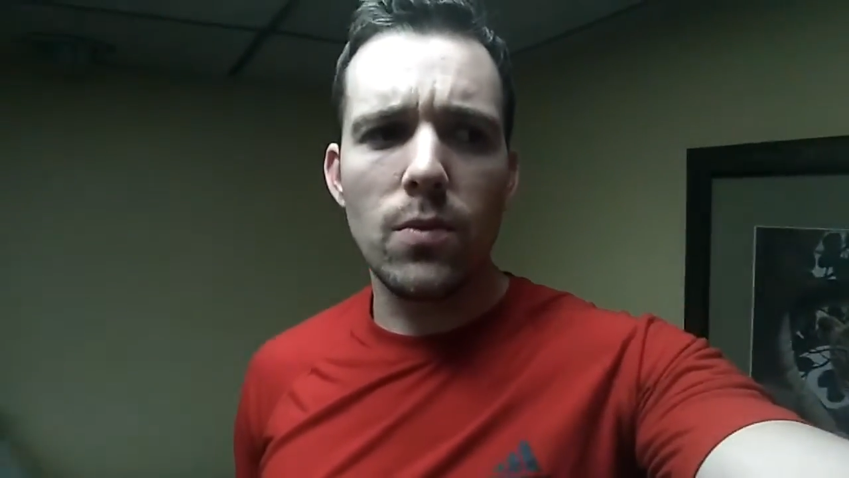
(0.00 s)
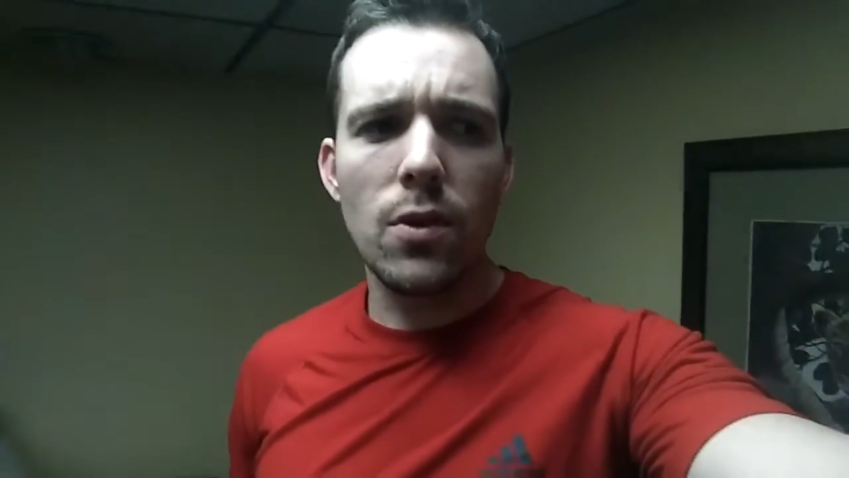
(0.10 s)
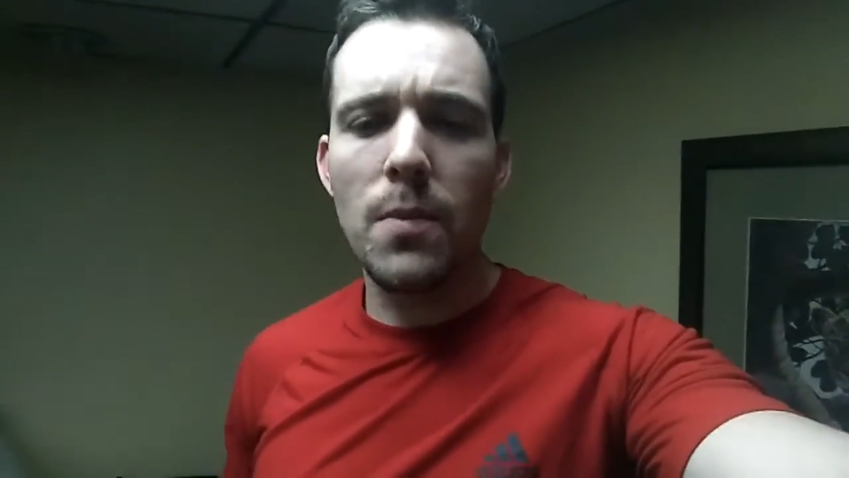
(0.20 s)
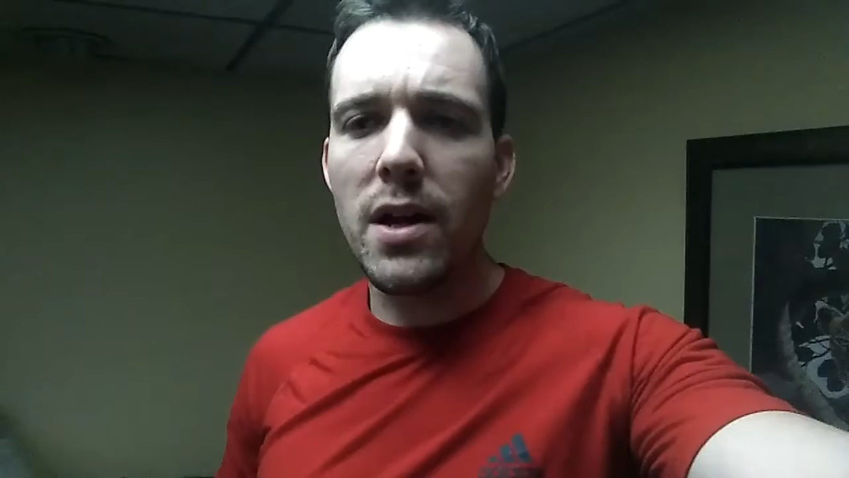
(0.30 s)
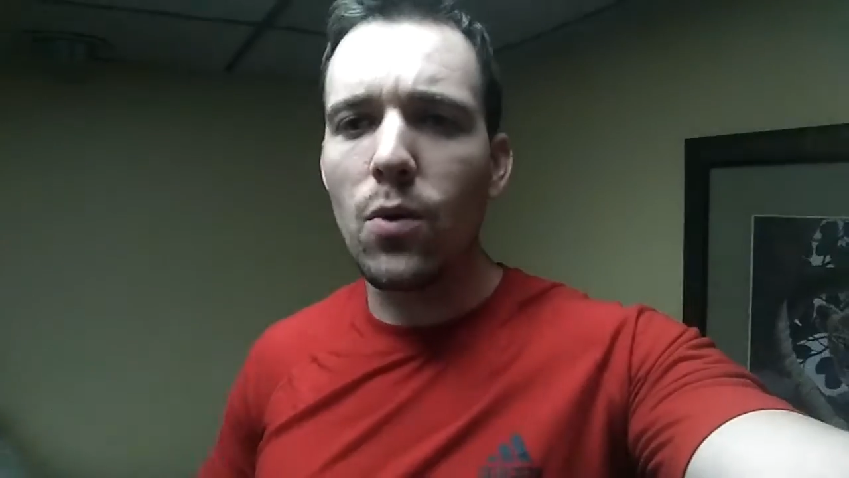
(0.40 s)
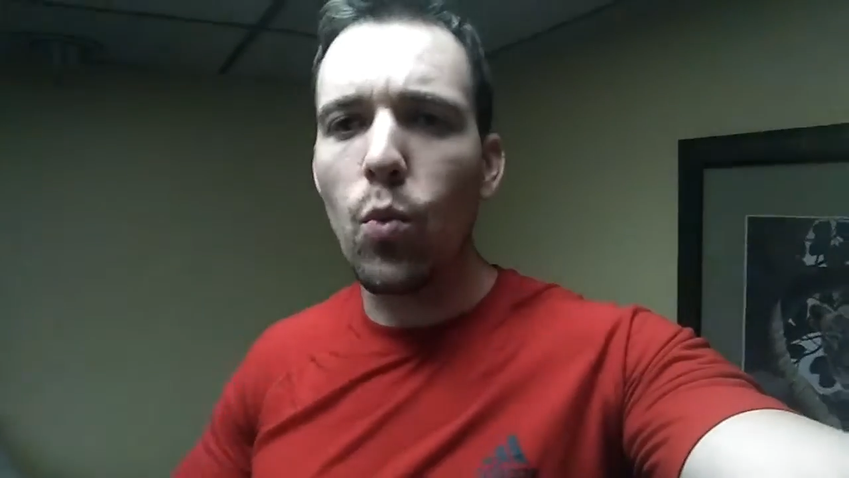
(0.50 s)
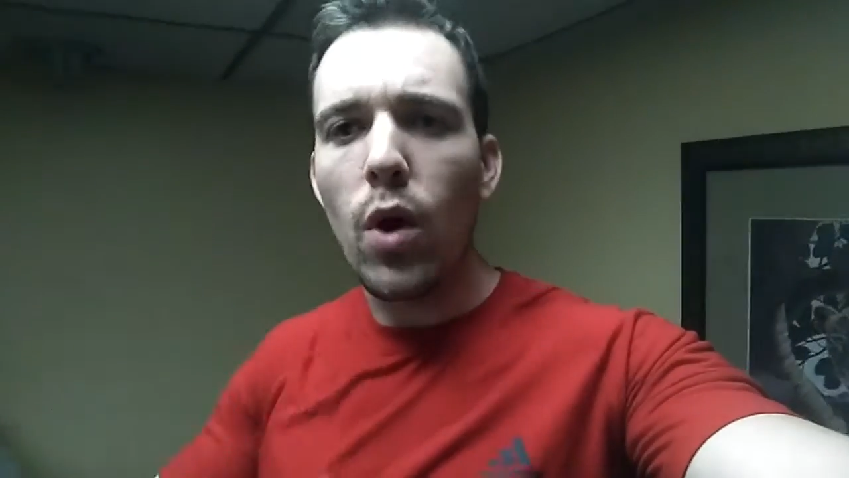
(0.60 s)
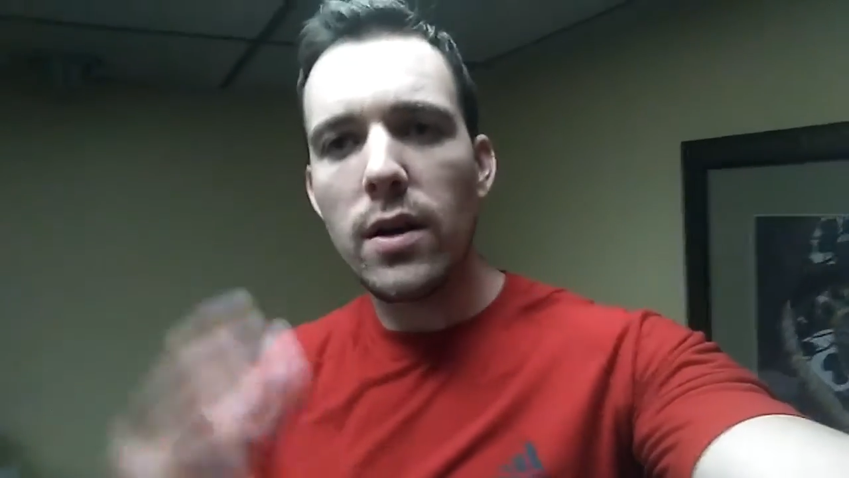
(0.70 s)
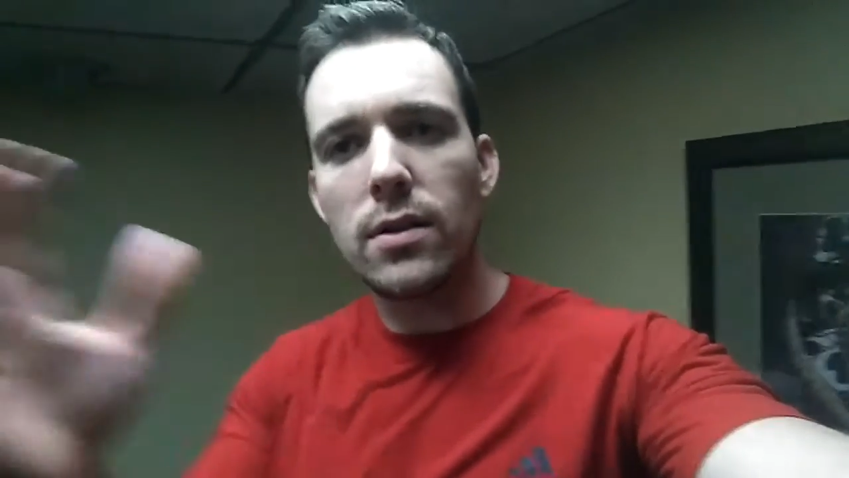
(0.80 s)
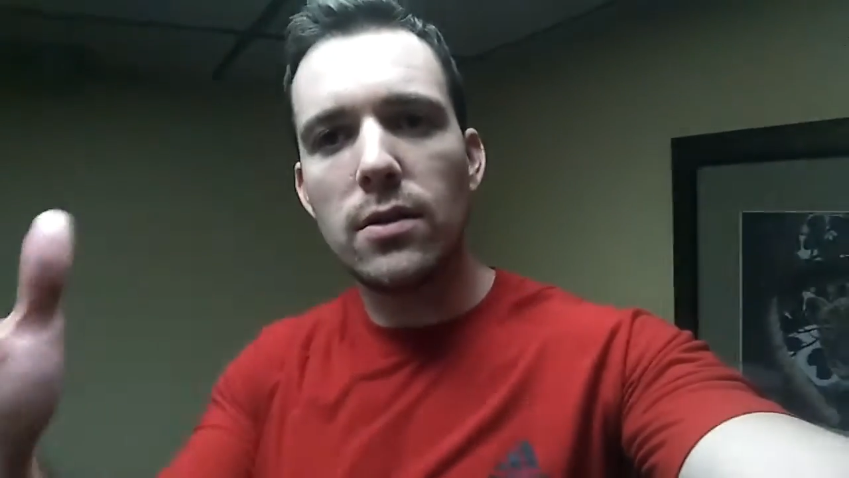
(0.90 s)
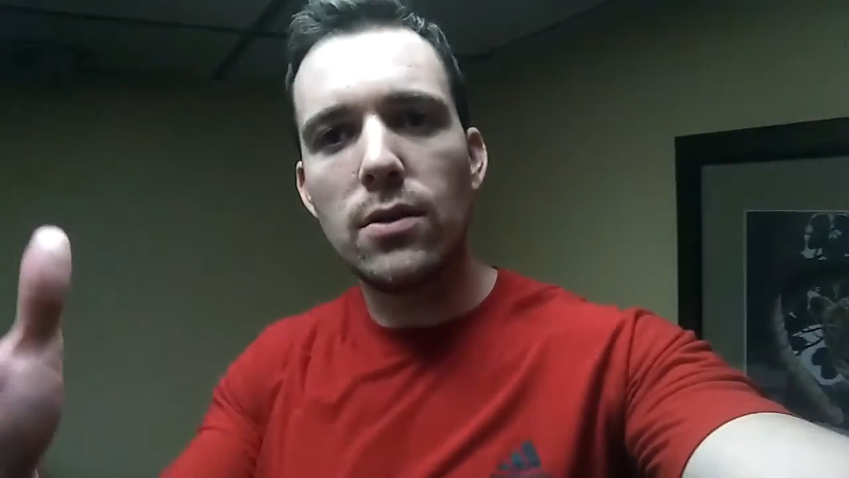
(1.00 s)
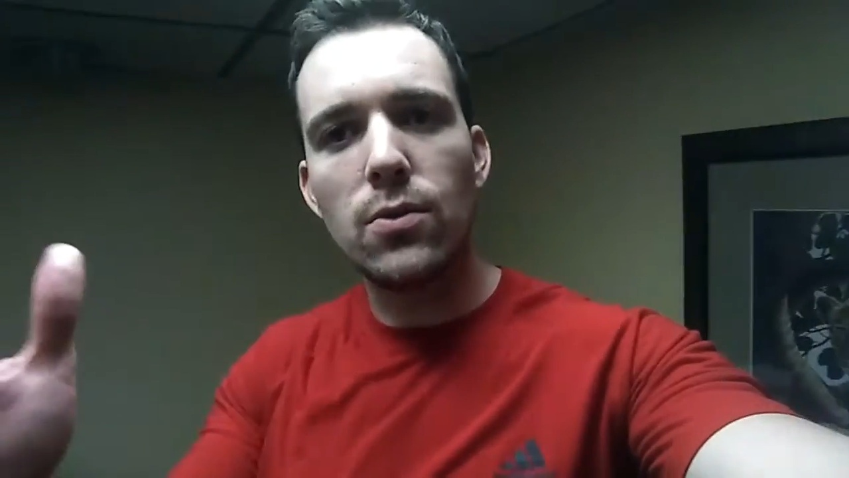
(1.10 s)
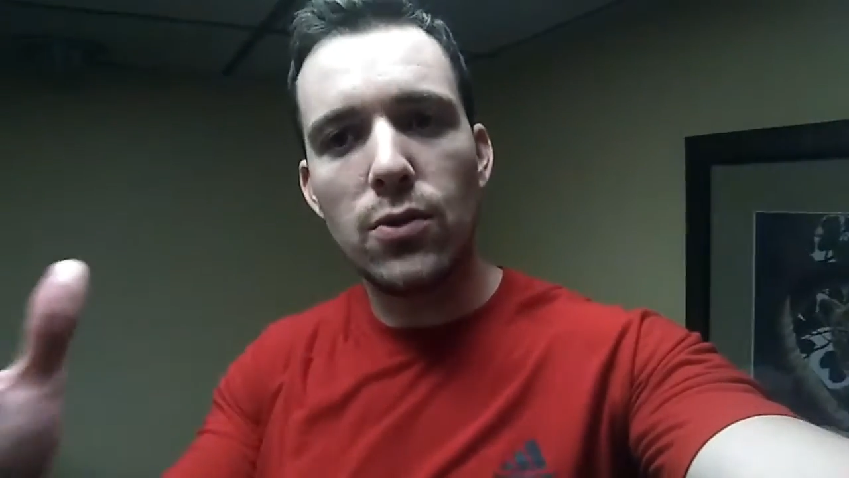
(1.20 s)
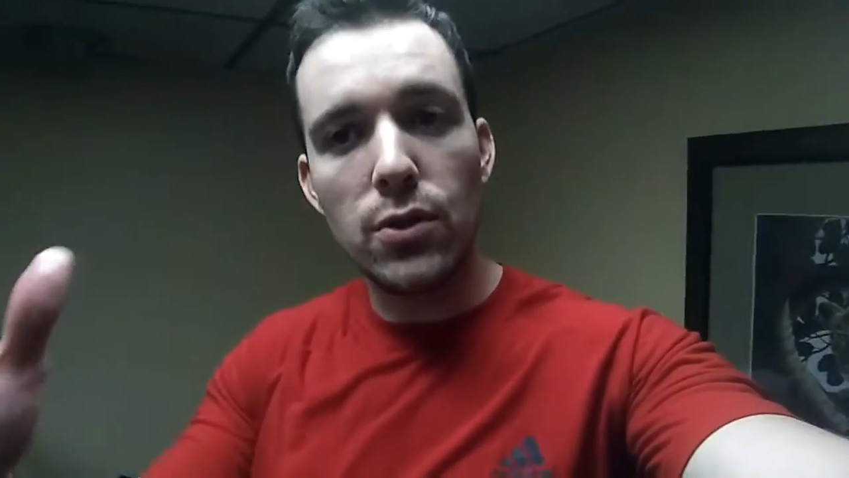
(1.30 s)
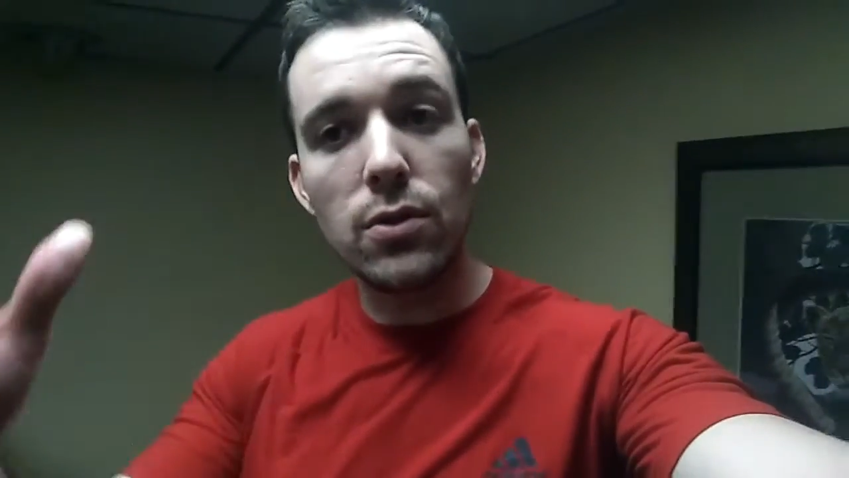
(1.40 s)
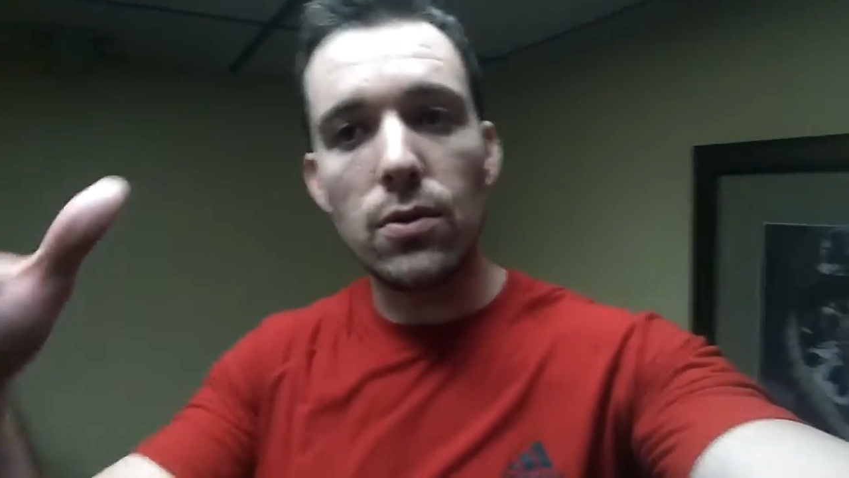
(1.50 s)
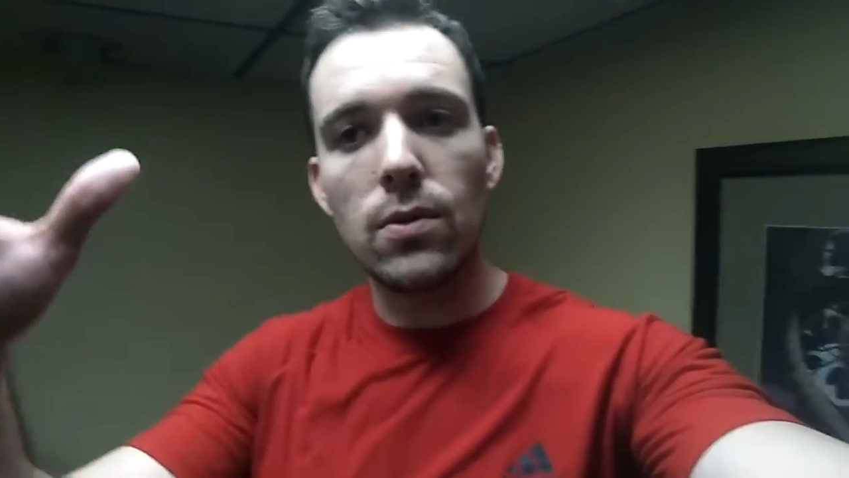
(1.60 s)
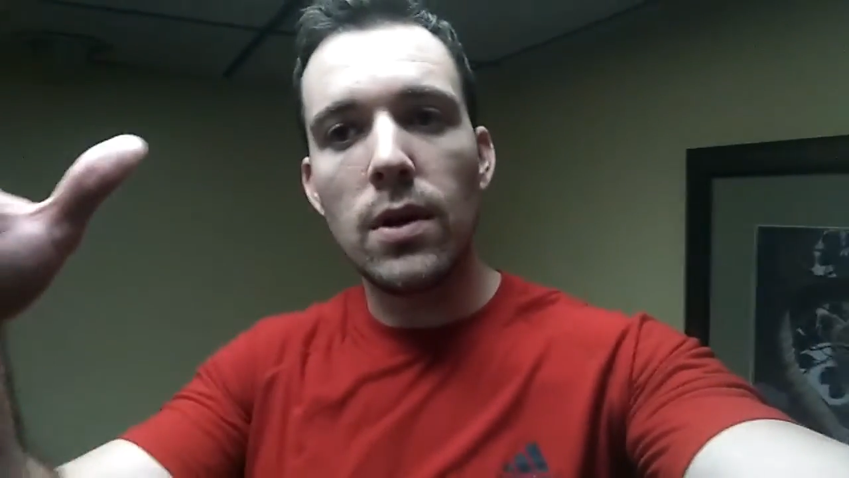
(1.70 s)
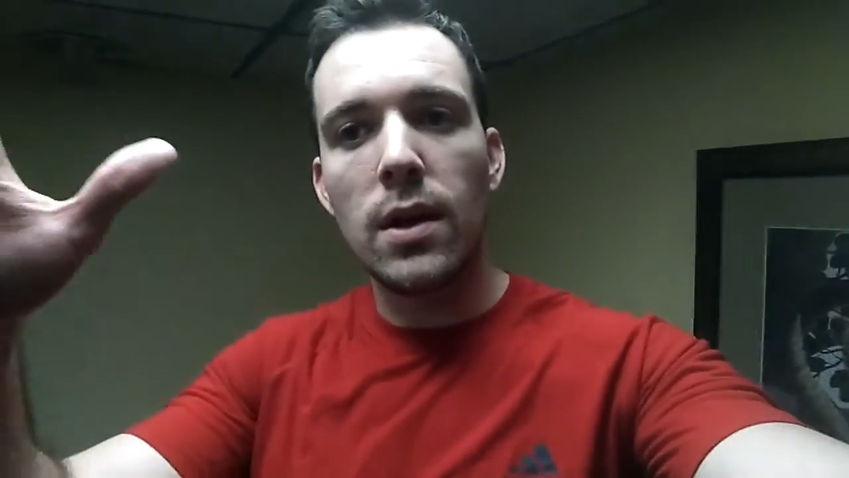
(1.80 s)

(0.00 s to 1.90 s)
no matter what you do